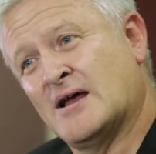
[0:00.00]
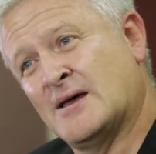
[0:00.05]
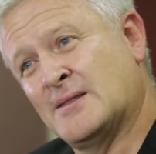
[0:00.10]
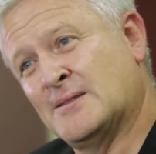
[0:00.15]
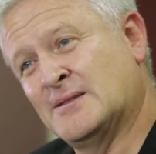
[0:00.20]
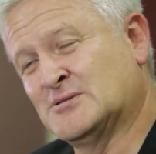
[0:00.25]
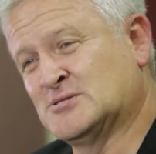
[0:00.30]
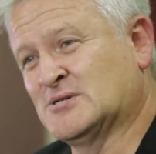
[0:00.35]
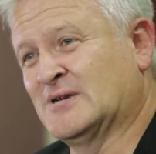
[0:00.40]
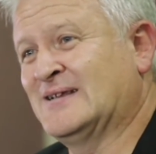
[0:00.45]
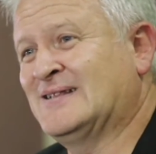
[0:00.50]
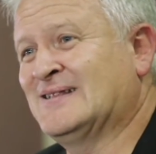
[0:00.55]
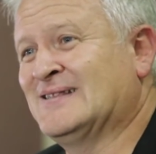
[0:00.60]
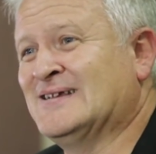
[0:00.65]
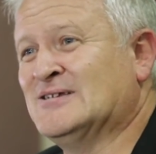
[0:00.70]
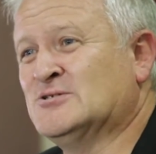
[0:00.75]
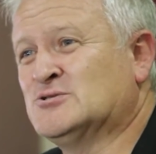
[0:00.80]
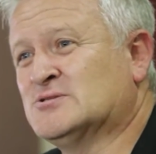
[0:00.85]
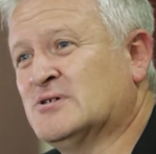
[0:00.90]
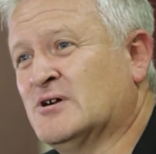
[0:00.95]
There's a little
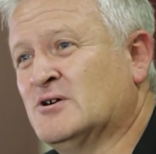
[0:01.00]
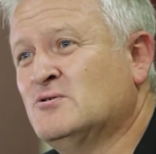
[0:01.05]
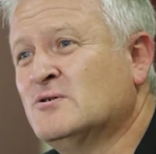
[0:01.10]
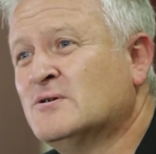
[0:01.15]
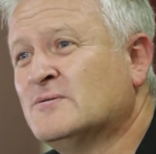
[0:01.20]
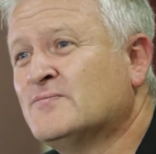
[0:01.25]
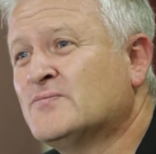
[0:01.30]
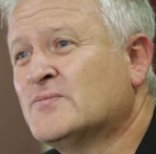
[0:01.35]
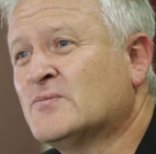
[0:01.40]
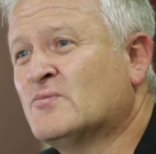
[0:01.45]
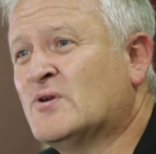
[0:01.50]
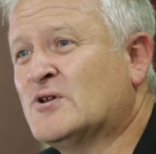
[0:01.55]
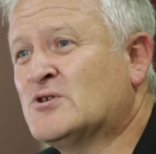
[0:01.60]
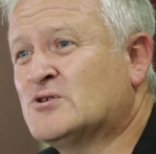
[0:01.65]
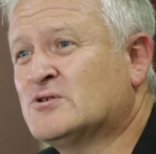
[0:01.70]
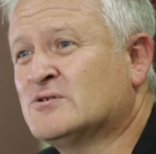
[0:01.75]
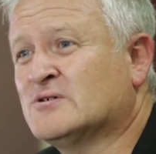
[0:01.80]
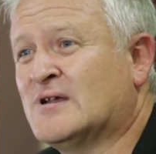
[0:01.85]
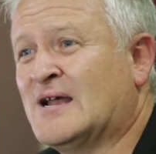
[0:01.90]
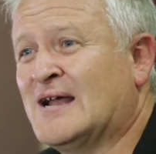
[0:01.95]
intro,
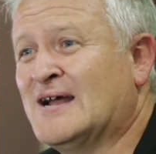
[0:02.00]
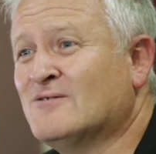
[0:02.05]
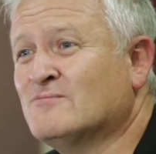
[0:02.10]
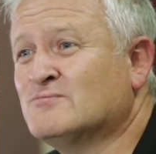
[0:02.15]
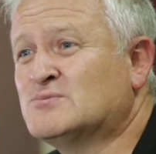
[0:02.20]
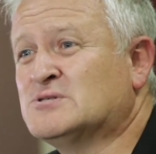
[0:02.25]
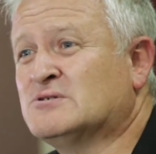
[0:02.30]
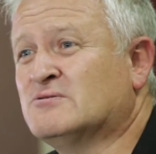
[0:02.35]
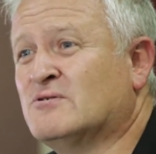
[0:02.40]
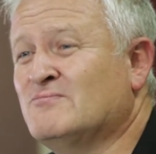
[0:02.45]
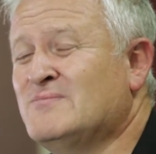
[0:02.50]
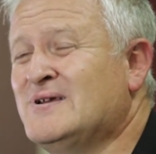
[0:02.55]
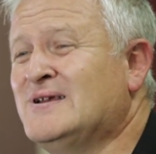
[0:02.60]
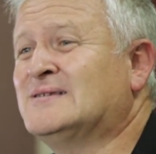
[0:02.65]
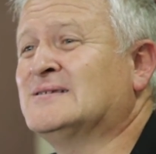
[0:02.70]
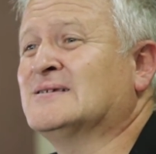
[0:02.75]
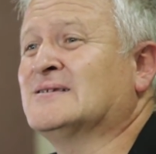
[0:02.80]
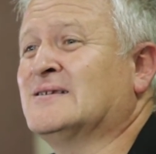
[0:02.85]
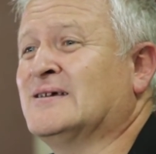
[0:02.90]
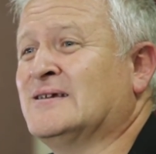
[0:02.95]
which helps you
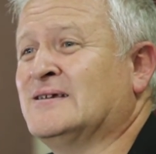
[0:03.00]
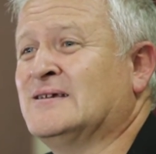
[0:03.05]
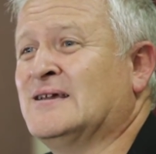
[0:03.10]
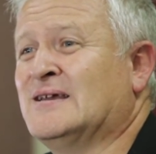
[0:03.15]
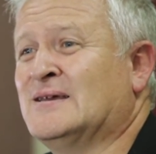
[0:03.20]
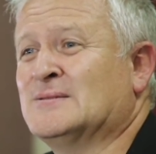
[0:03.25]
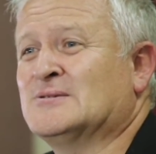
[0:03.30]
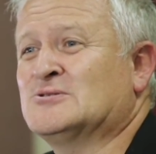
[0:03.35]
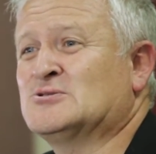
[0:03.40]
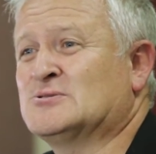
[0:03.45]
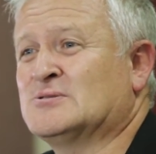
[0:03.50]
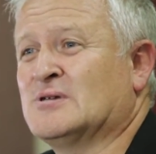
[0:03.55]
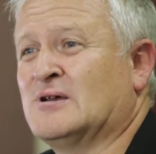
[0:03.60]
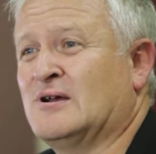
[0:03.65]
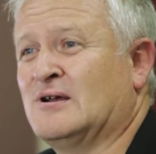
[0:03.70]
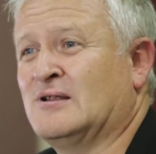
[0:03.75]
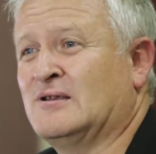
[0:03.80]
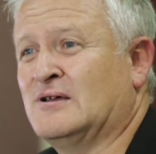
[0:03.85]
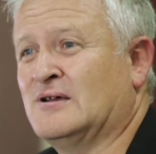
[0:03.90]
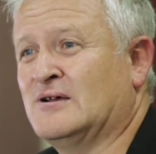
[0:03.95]
immediately in the
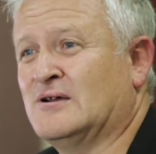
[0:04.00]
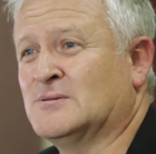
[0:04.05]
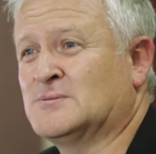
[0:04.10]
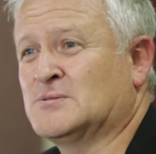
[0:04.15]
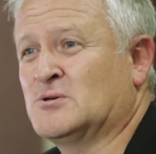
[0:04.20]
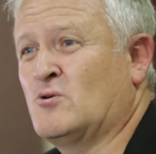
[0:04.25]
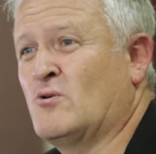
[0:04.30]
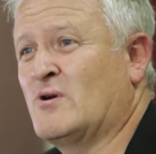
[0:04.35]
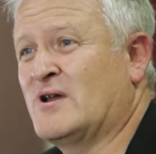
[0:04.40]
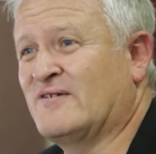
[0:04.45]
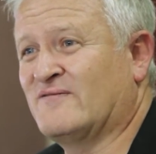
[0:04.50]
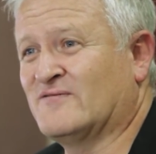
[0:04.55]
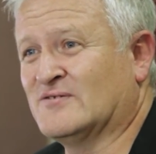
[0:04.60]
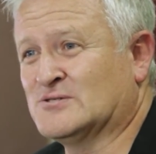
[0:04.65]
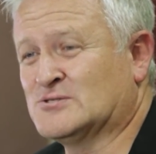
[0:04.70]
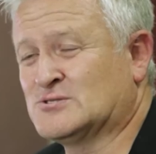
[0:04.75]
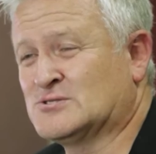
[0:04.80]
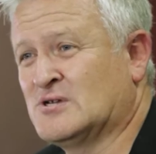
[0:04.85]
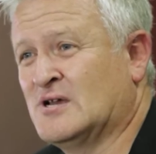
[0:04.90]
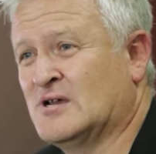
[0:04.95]
style of quavers,